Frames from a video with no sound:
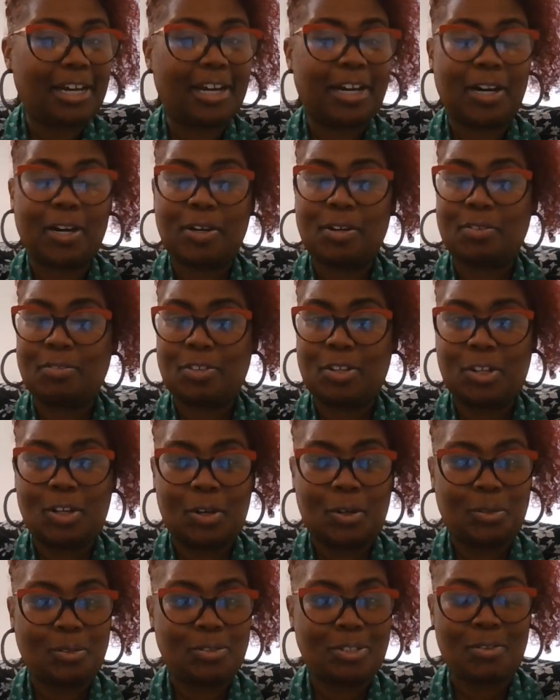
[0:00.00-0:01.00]
of
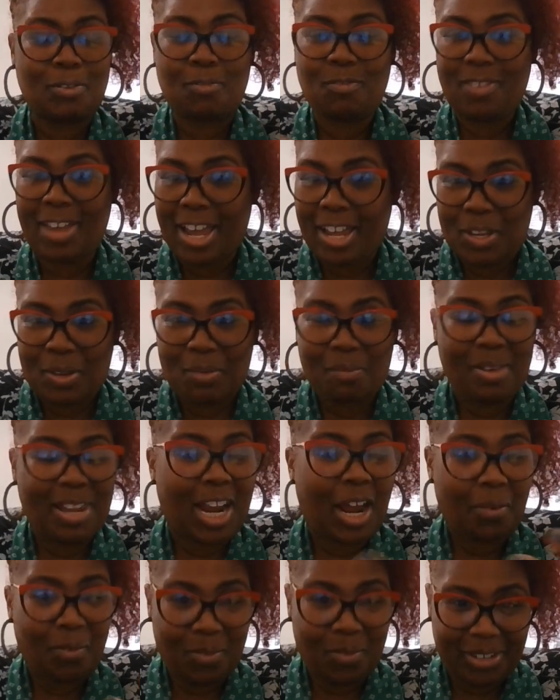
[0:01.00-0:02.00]
the fact you may
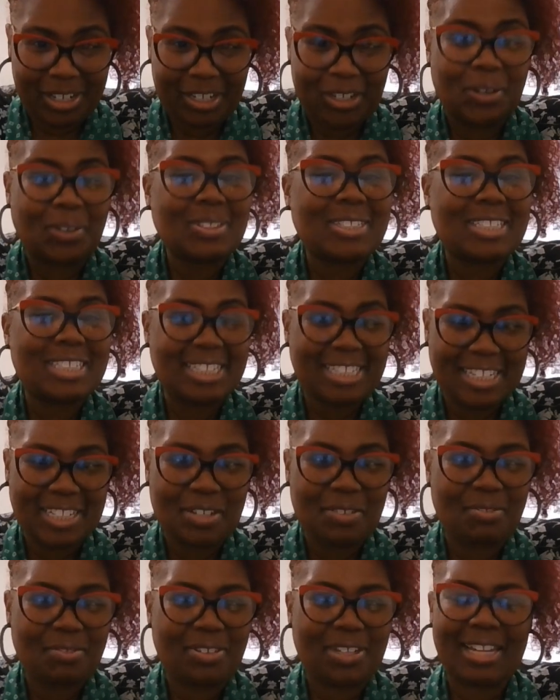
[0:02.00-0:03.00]
not want to go to
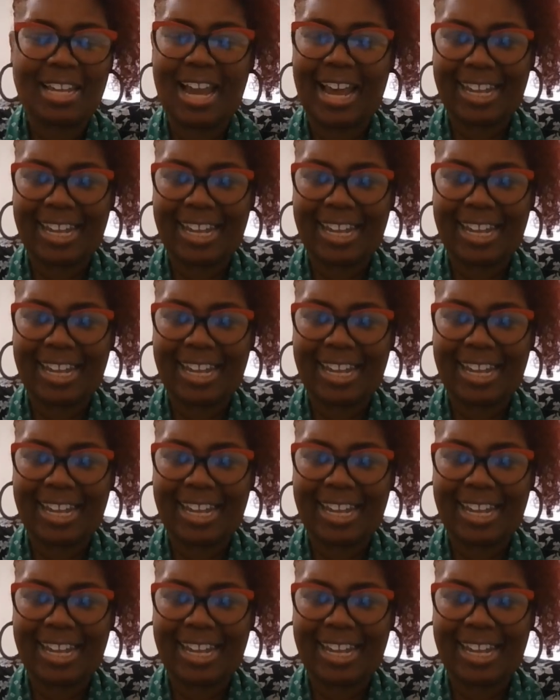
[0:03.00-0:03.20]
DMV,